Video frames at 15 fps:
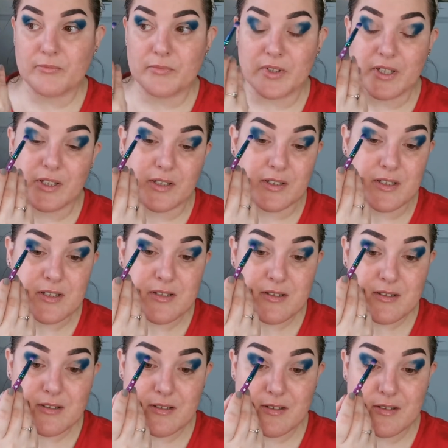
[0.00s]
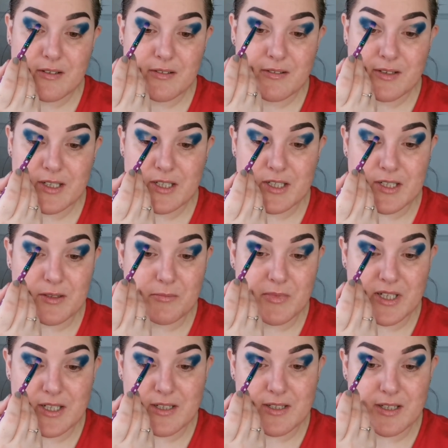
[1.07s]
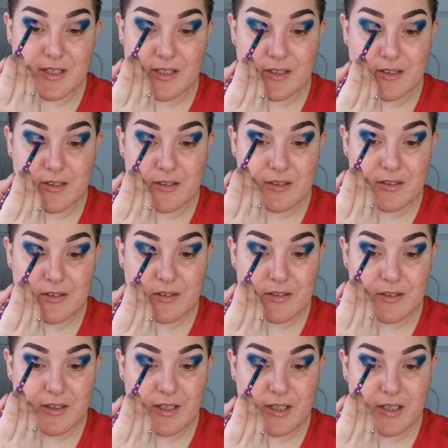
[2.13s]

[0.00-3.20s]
because they're just amazing. The